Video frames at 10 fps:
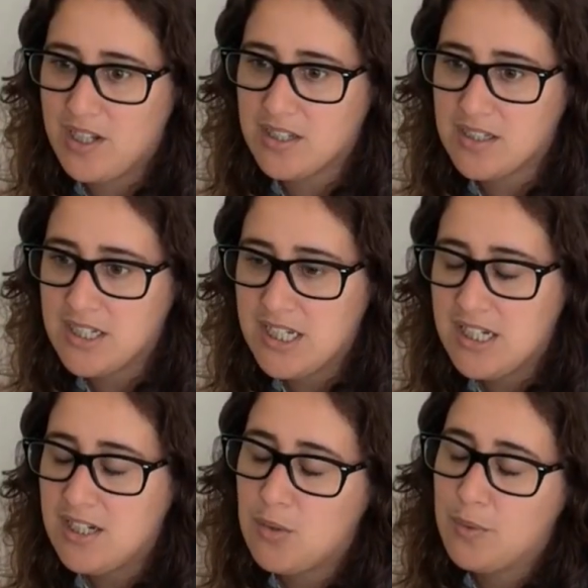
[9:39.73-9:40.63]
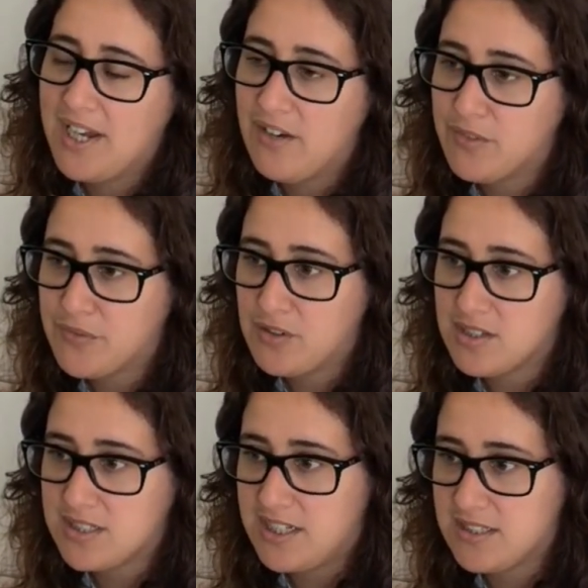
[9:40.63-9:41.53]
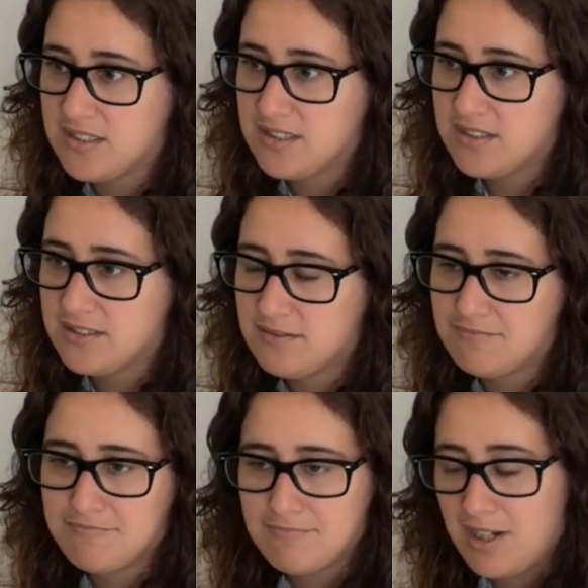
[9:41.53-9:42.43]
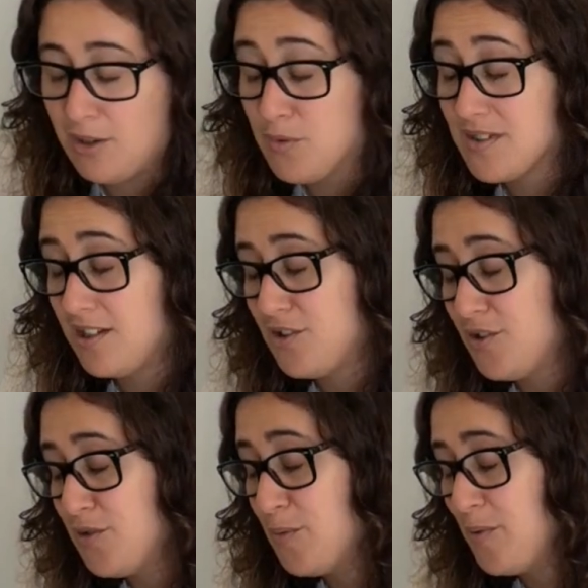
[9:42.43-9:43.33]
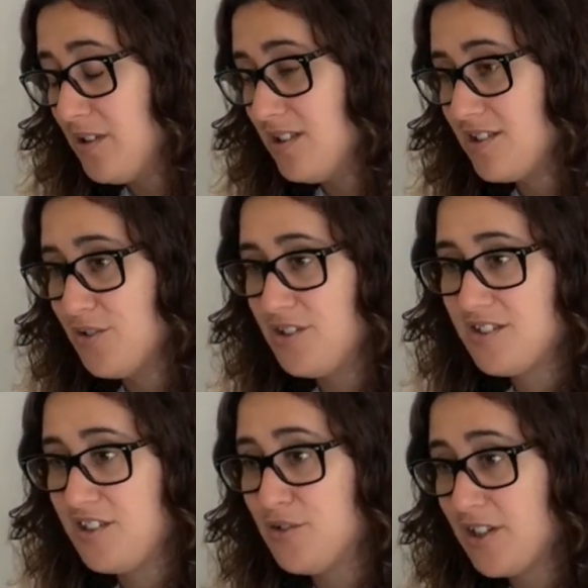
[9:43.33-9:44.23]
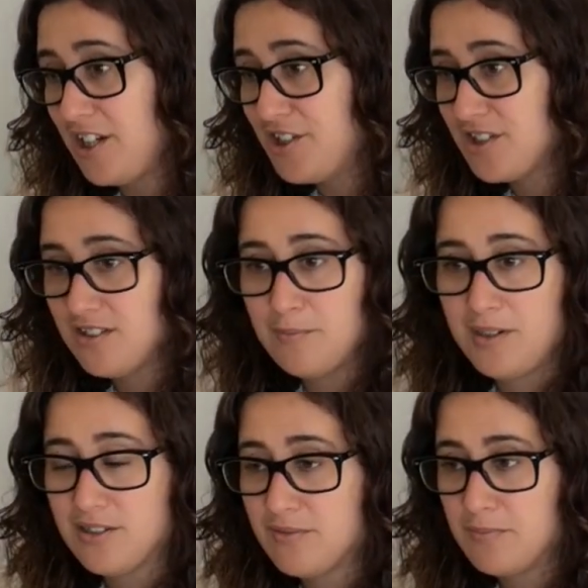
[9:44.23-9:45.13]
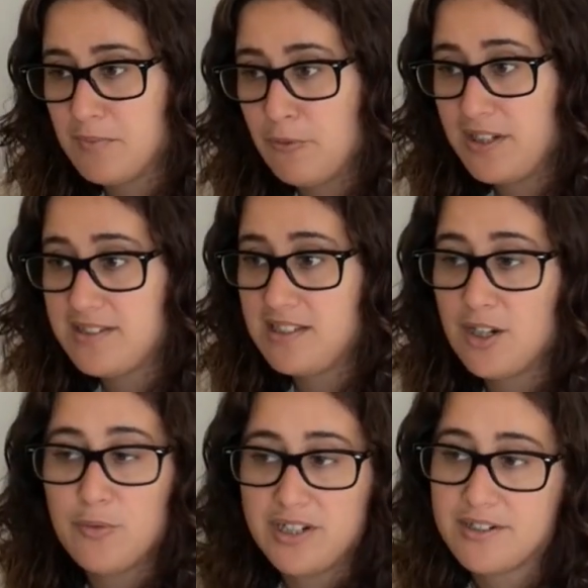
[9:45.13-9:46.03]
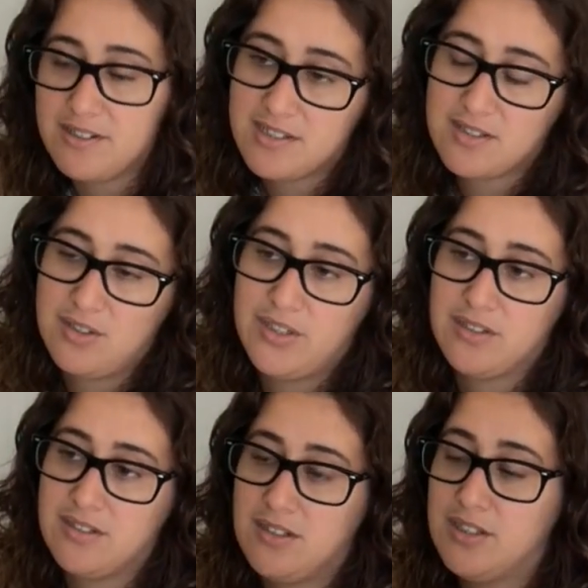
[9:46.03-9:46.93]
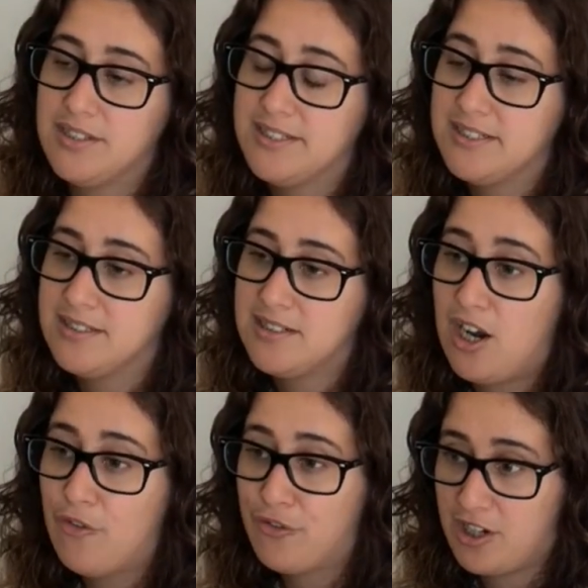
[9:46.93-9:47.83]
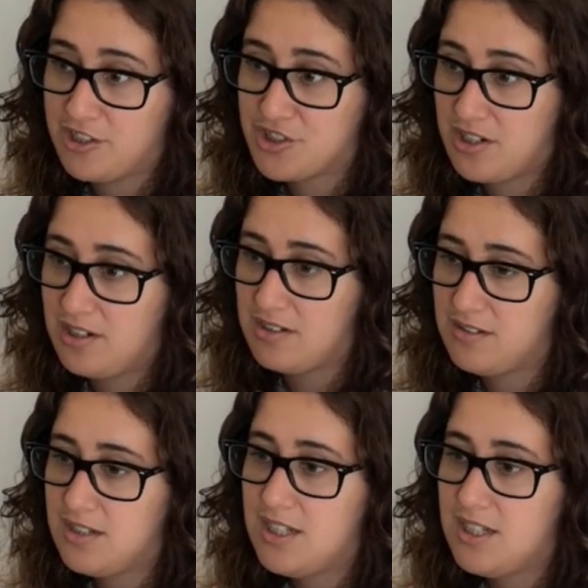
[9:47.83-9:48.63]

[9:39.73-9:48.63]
well, we have, of course, like I would say the two pillars. So it's education, about raising awareness on how fragile